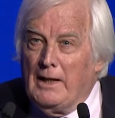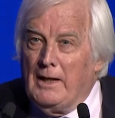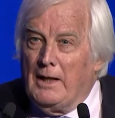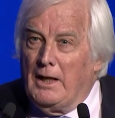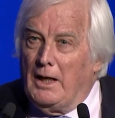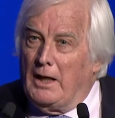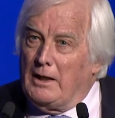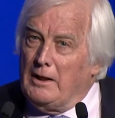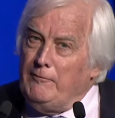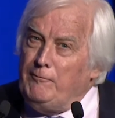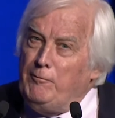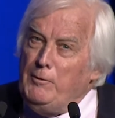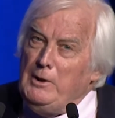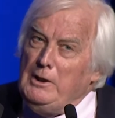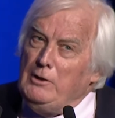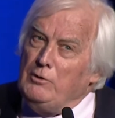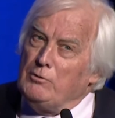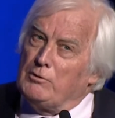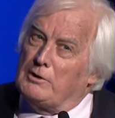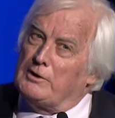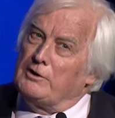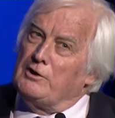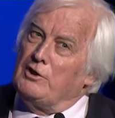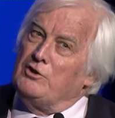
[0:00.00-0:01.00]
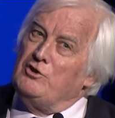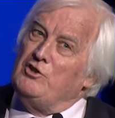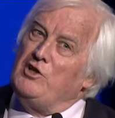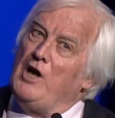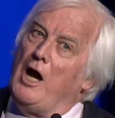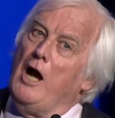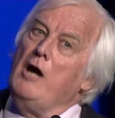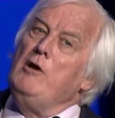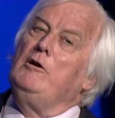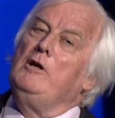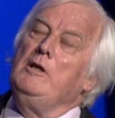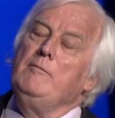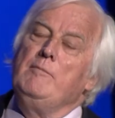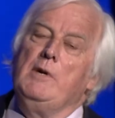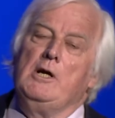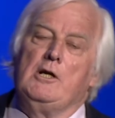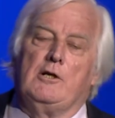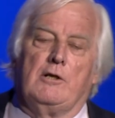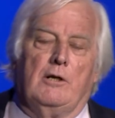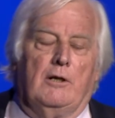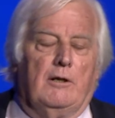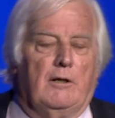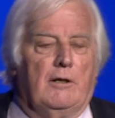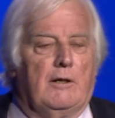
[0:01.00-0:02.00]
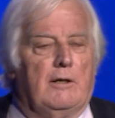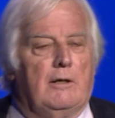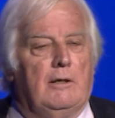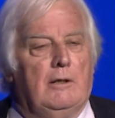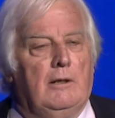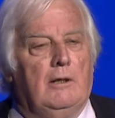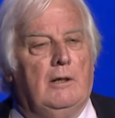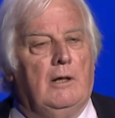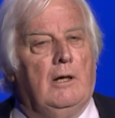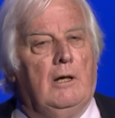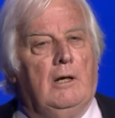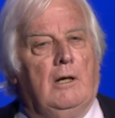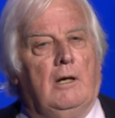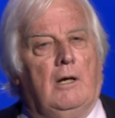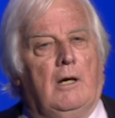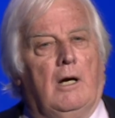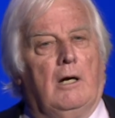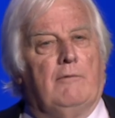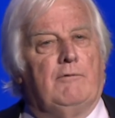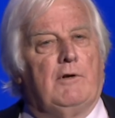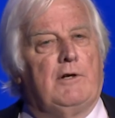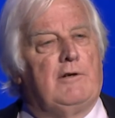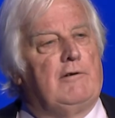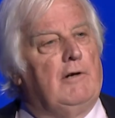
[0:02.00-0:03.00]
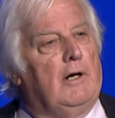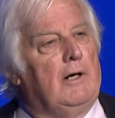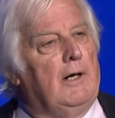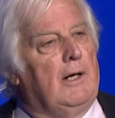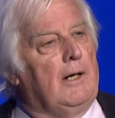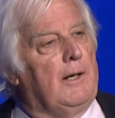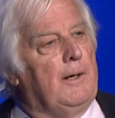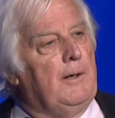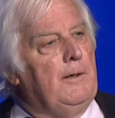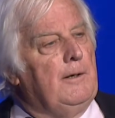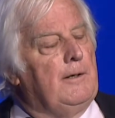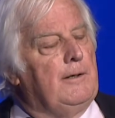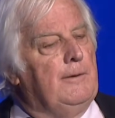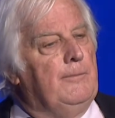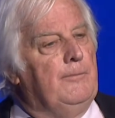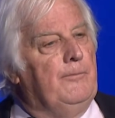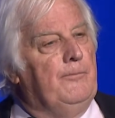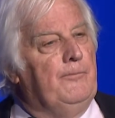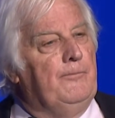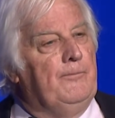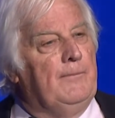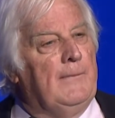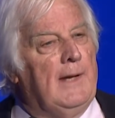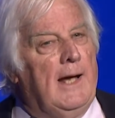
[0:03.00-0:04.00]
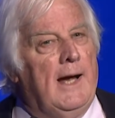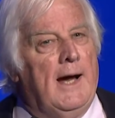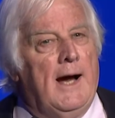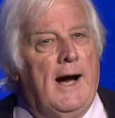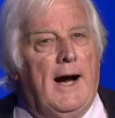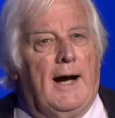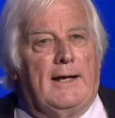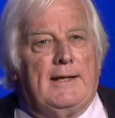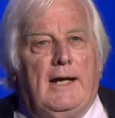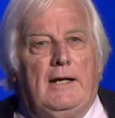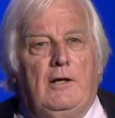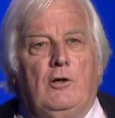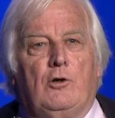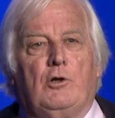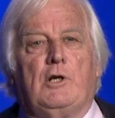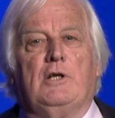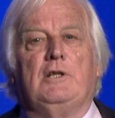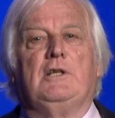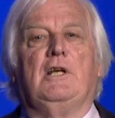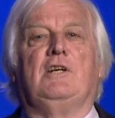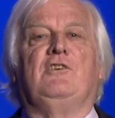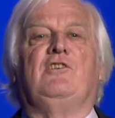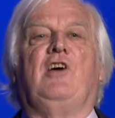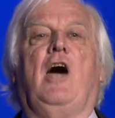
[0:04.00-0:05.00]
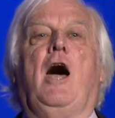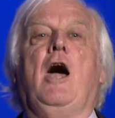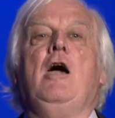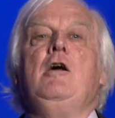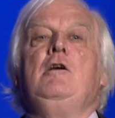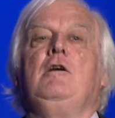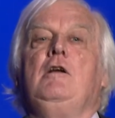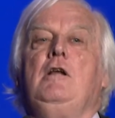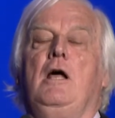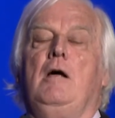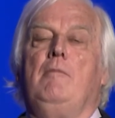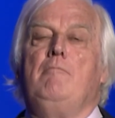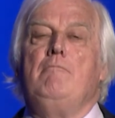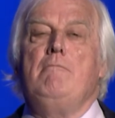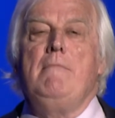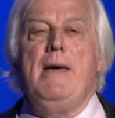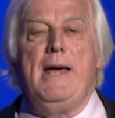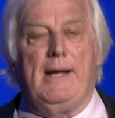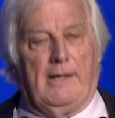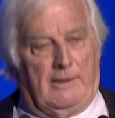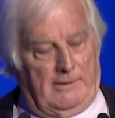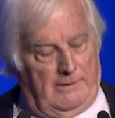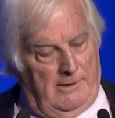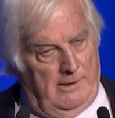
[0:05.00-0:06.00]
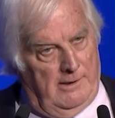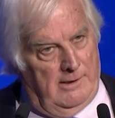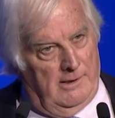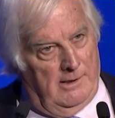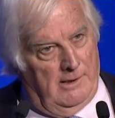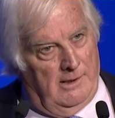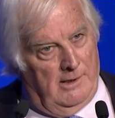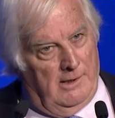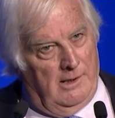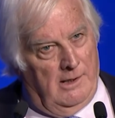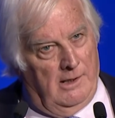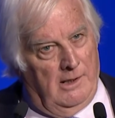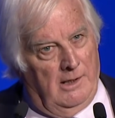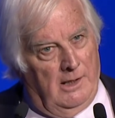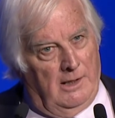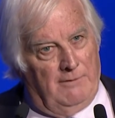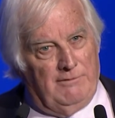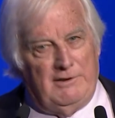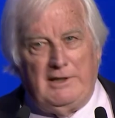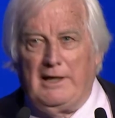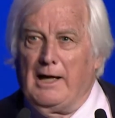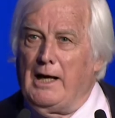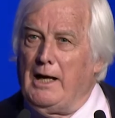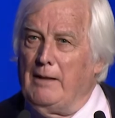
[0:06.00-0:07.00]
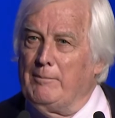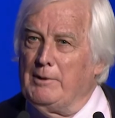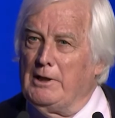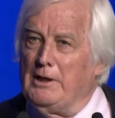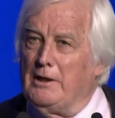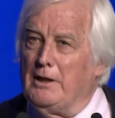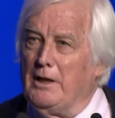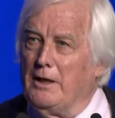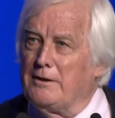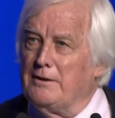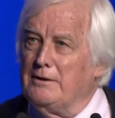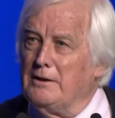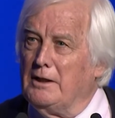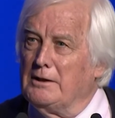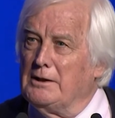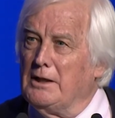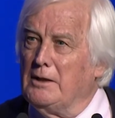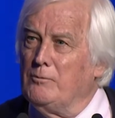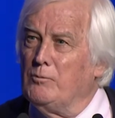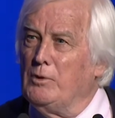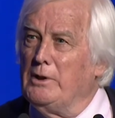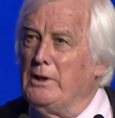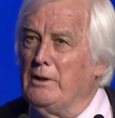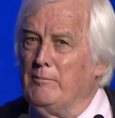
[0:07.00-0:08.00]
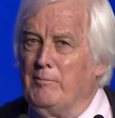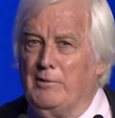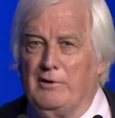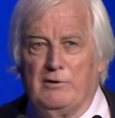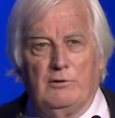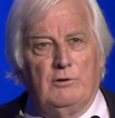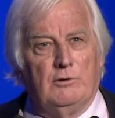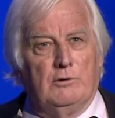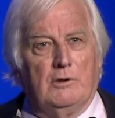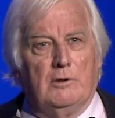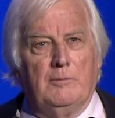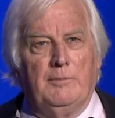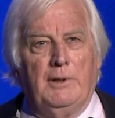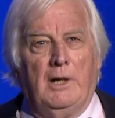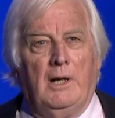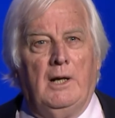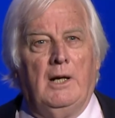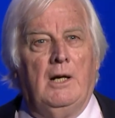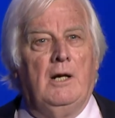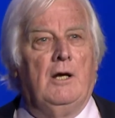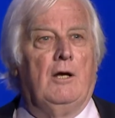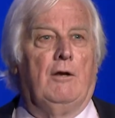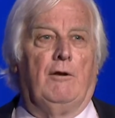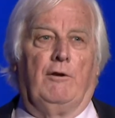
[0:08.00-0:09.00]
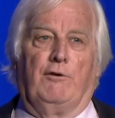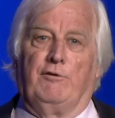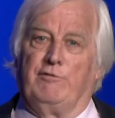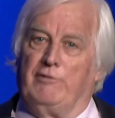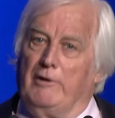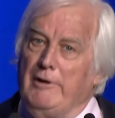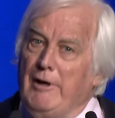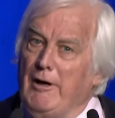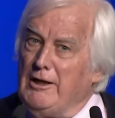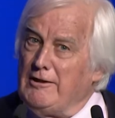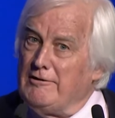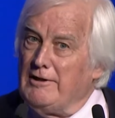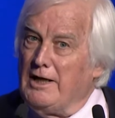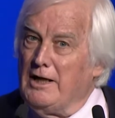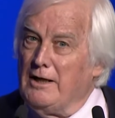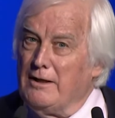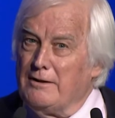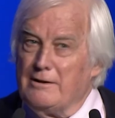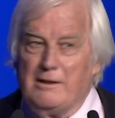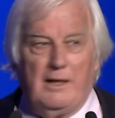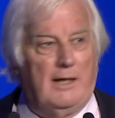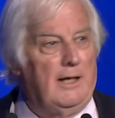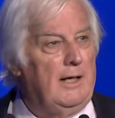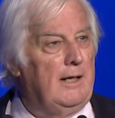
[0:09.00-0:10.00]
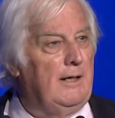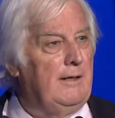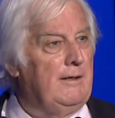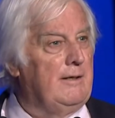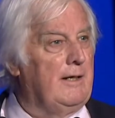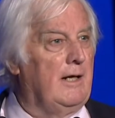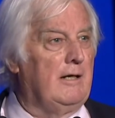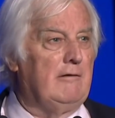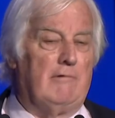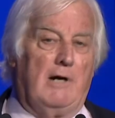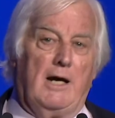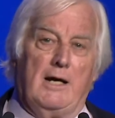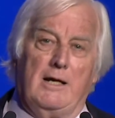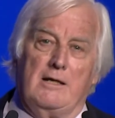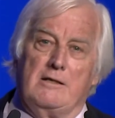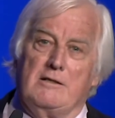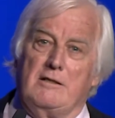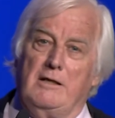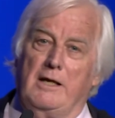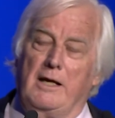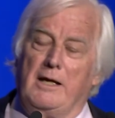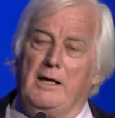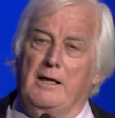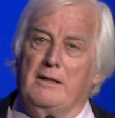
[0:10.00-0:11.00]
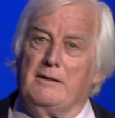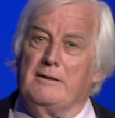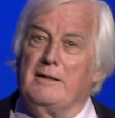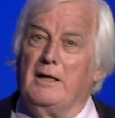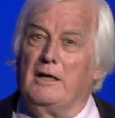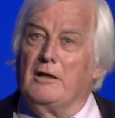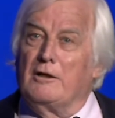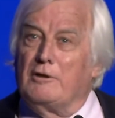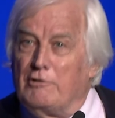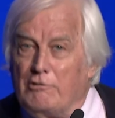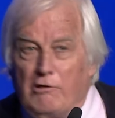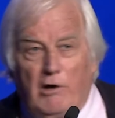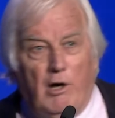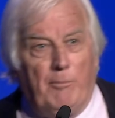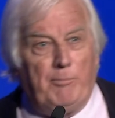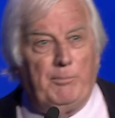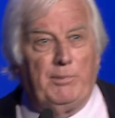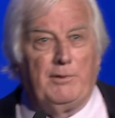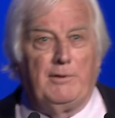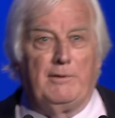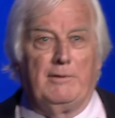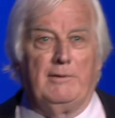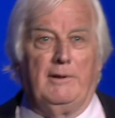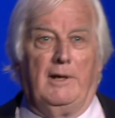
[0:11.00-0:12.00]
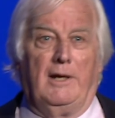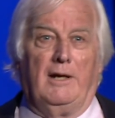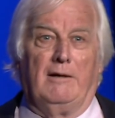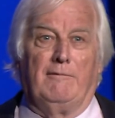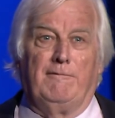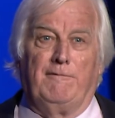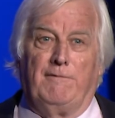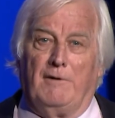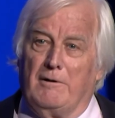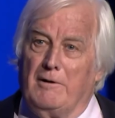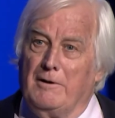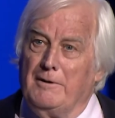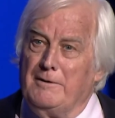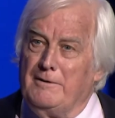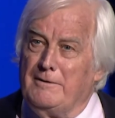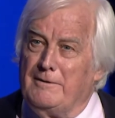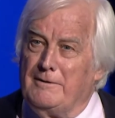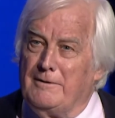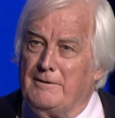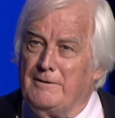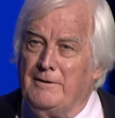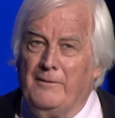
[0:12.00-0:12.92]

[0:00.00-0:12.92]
And if we look at the total emissions of Australians and then look at the total amount of carbon dioxide that we absorb through our grasslands, our rangelands, our crops, our forests